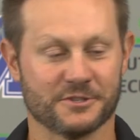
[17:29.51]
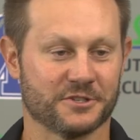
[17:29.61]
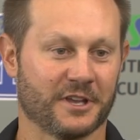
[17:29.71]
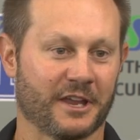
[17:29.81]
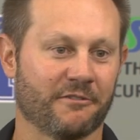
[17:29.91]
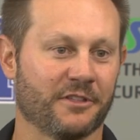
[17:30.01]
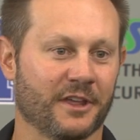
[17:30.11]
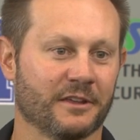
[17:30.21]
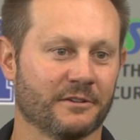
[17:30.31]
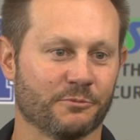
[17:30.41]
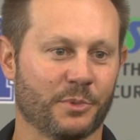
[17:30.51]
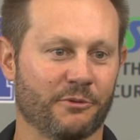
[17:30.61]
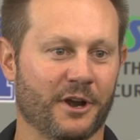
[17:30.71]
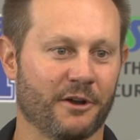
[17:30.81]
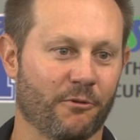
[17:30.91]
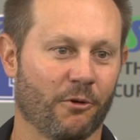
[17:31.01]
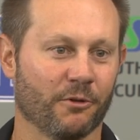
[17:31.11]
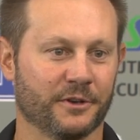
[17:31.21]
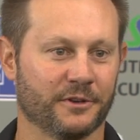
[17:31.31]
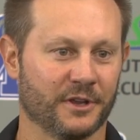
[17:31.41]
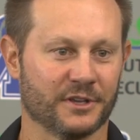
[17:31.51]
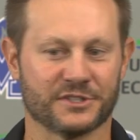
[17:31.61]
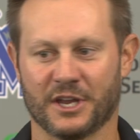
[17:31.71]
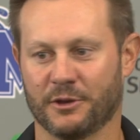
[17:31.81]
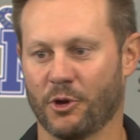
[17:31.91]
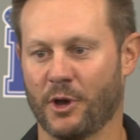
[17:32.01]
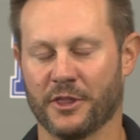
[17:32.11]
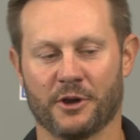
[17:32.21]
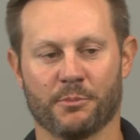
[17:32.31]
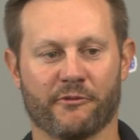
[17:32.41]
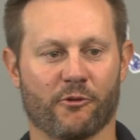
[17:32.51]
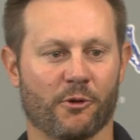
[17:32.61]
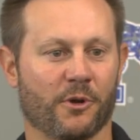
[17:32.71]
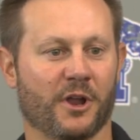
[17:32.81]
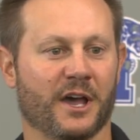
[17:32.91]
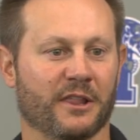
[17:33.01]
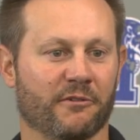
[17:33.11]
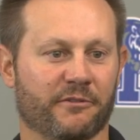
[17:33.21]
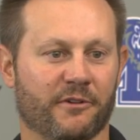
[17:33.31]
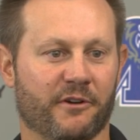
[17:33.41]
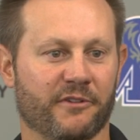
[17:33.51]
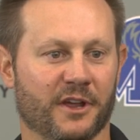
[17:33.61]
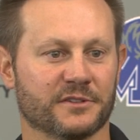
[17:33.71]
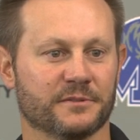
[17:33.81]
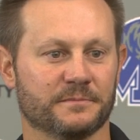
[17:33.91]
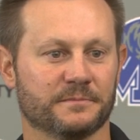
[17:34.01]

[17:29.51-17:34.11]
just like everything, be ready to roll and excited to go out there and perform on a high level for our fans.